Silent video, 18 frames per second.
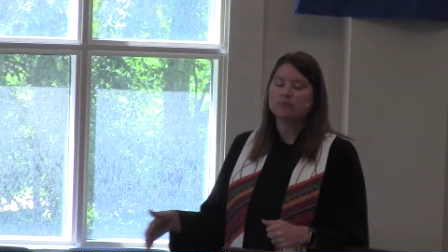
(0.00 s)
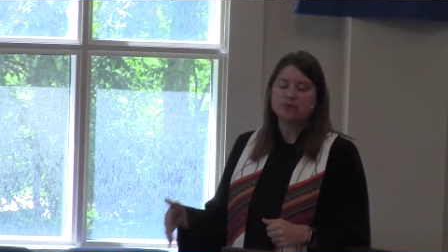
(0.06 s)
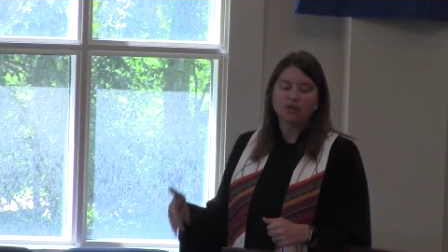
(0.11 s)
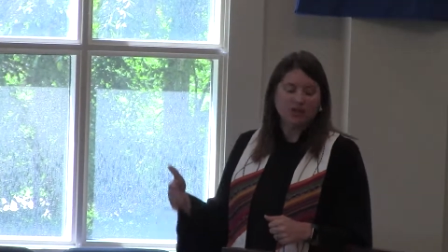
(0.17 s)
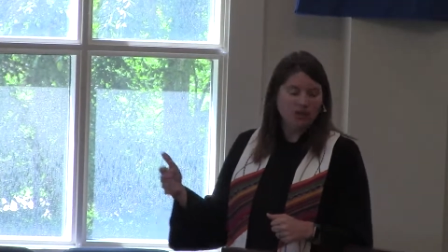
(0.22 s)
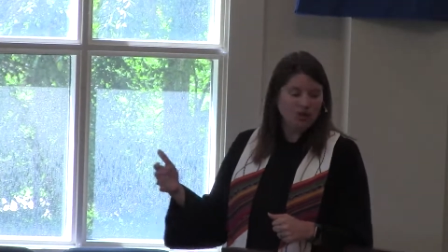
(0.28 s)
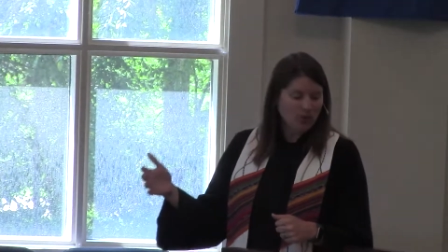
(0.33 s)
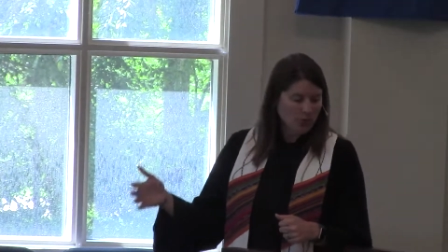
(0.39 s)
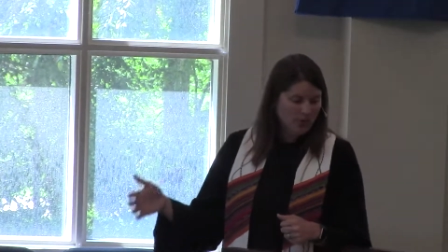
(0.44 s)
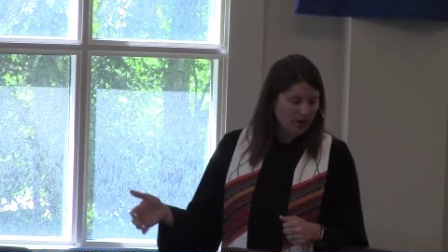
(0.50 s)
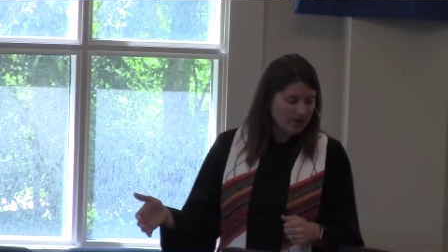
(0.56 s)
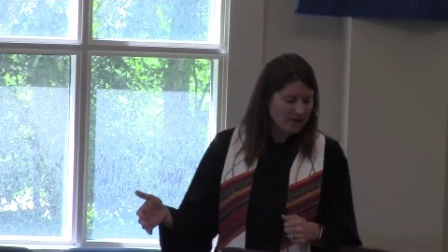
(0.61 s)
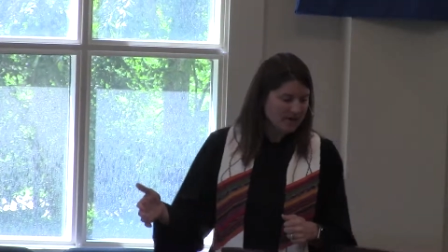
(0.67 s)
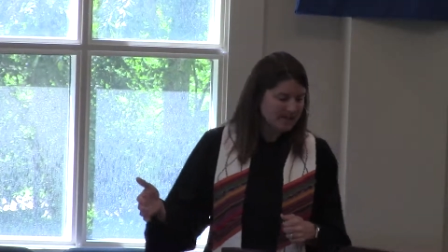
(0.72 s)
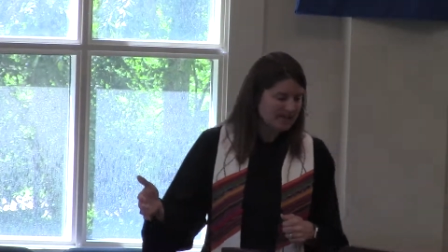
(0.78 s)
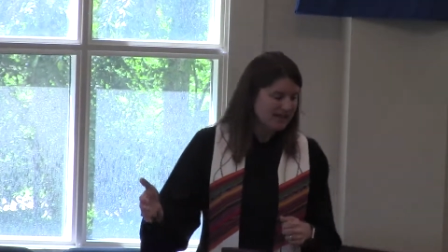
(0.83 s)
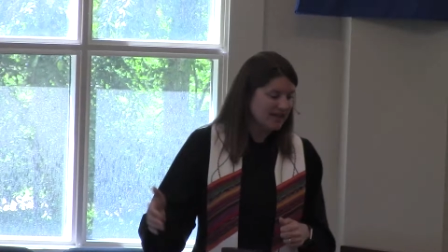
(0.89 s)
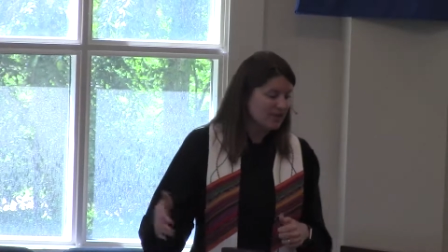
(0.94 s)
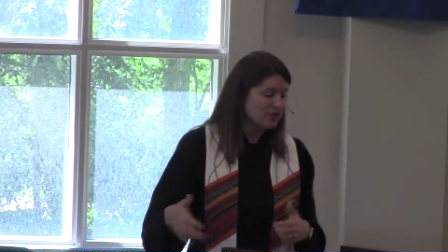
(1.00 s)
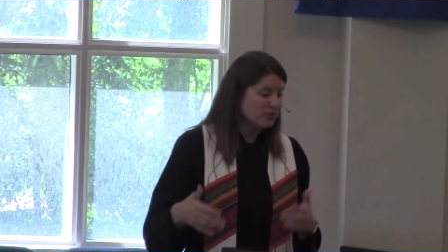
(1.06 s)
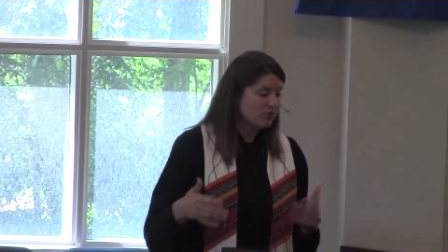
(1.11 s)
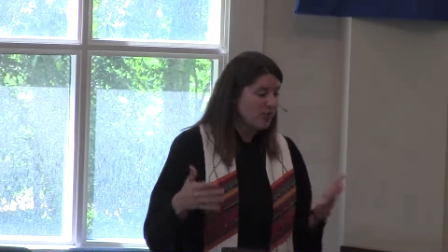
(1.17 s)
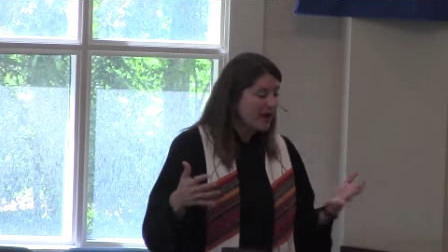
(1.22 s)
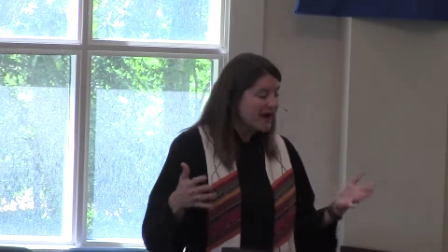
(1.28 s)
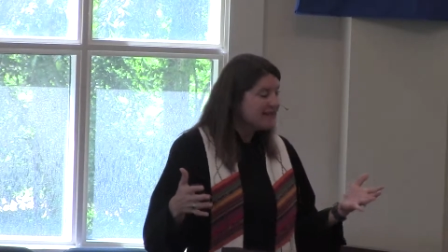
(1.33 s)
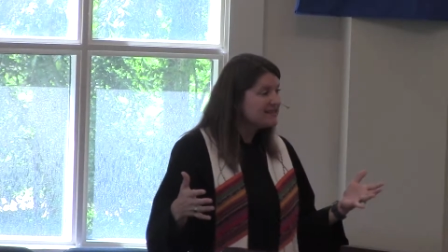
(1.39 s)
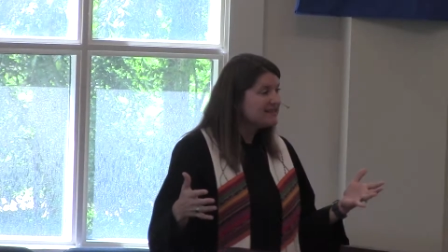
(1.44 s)
to cure the sick, to
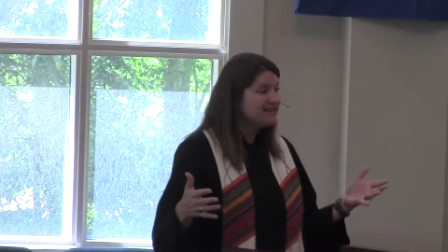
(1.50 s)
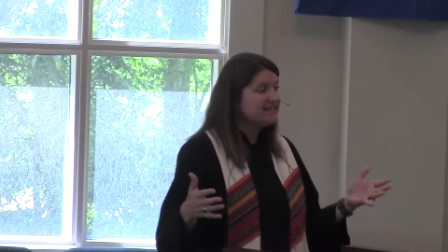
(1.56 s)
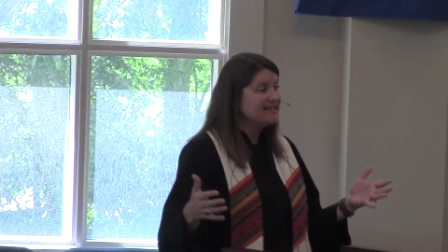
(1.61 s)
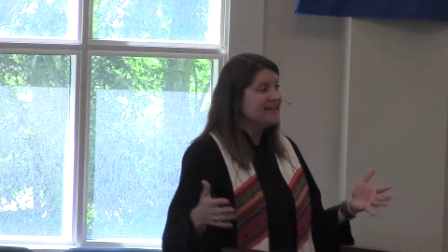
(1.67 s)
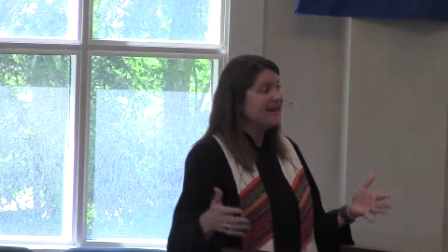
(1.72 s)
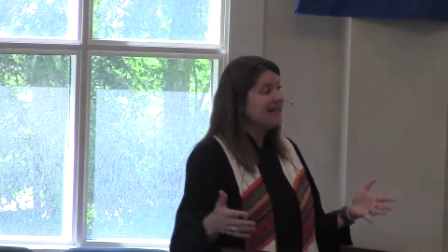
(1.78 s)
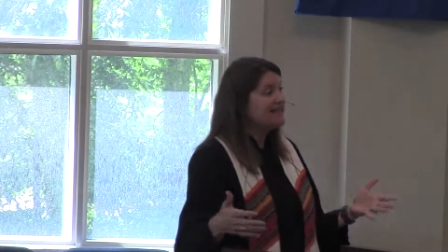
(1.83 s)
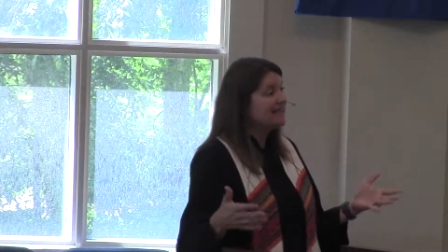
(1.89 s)
raise the dead,